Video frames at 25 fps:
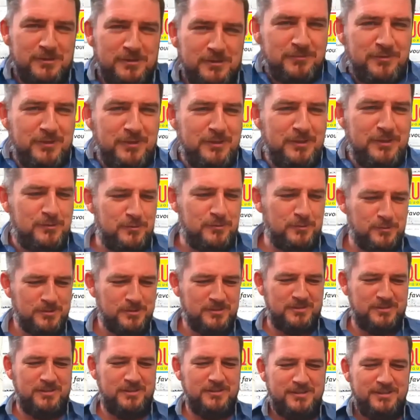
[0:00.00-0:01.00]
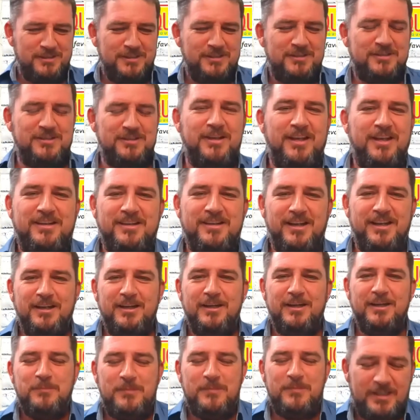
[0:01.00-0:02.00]
are feeling sore just listening to that.
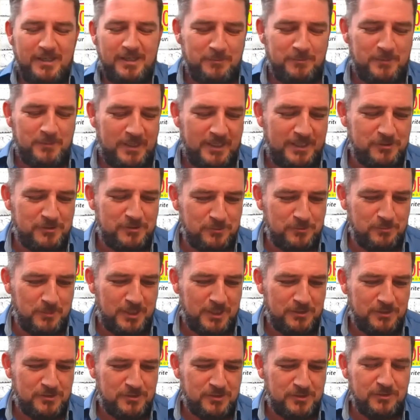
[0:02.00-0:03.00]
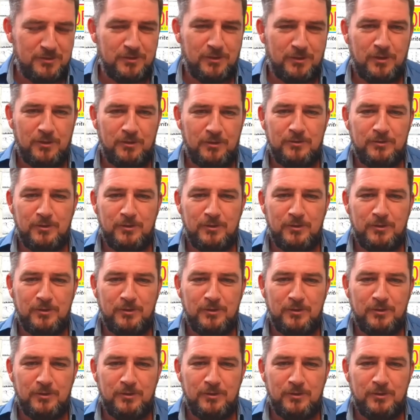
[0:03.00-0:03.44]
I'm glad you mentioned the whole